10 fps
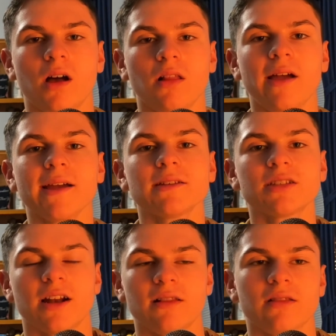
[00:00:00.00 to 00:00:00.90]
Uh, like
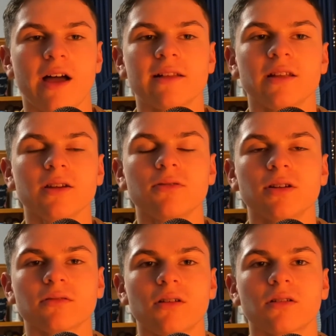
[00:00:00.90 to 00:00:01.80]
I said, I like
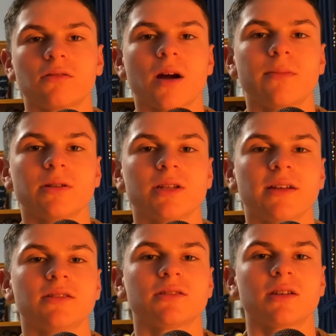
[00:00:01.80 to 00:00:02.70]
when your logo
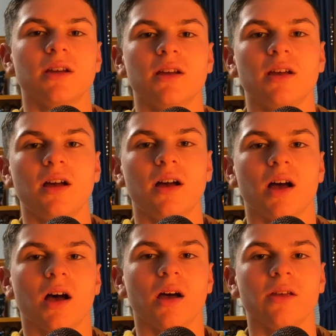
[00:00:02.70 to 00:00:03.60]
represents
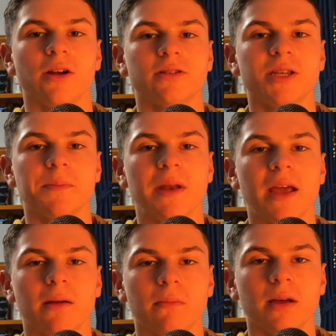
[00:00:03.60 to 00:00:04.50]
uh, your
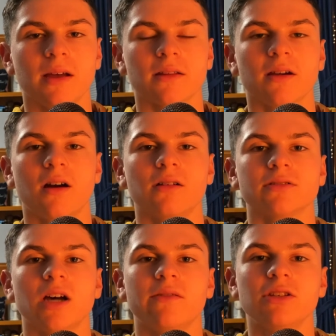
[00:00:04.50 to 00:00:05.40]
team name, and the
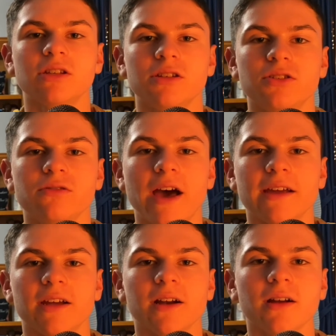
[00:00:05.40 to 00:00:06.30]
Cardinals obviously do
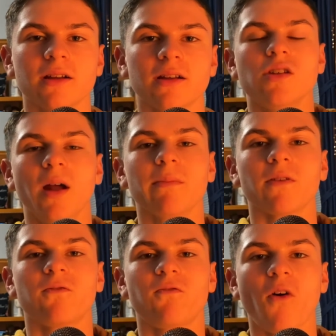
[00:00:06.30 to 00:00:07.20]
that here.
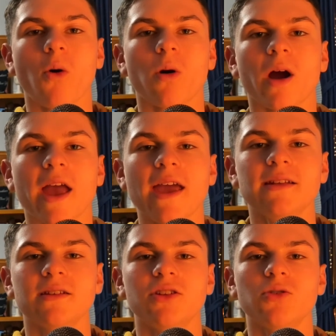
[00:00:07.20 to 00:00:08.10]
Number four, I
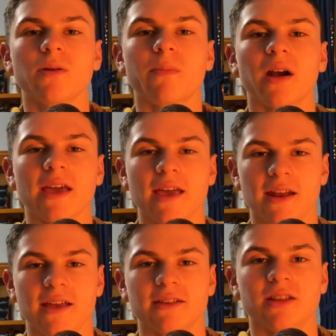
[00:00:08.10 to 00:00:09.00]
hate to do it, but
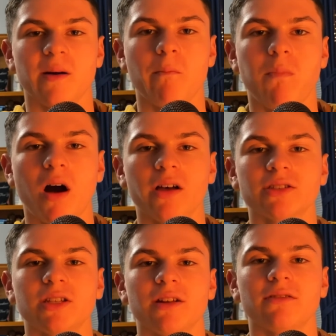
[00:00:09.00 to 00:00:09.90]
it is the
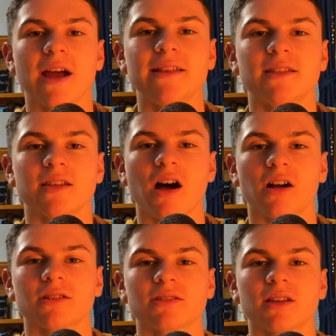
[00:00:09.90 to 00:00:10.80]
Boston Red
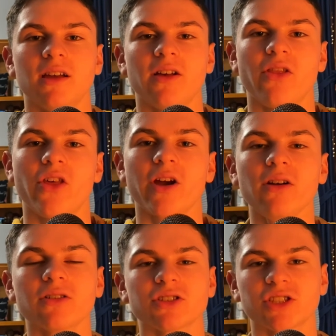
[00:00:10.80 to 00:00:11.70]
Sox.
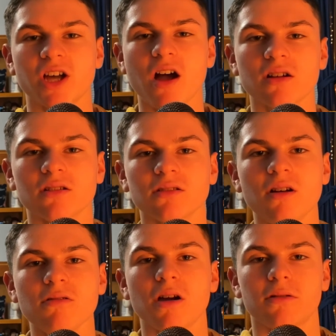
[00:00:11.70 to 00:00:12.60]
Their sock
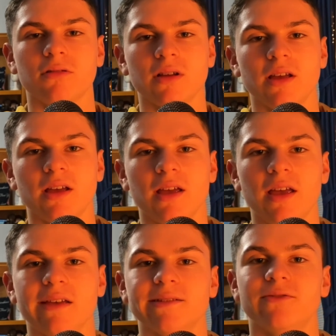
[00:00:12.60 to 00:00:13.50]
logo
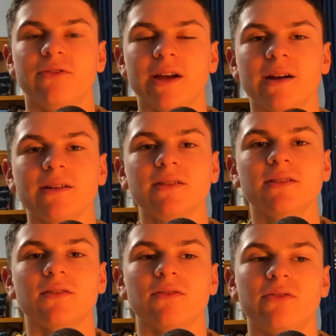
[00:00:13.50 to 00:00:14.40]
is
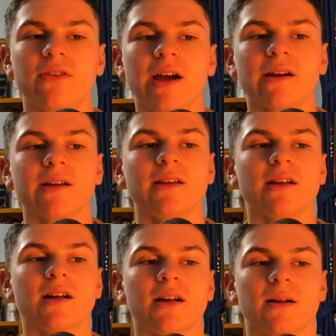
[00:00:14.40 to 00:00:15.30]
very,
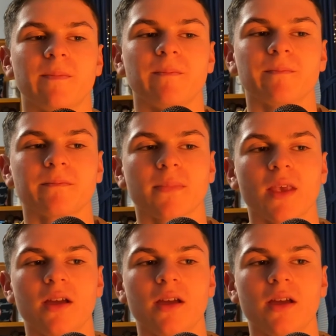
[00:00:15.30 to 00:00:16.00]
very um,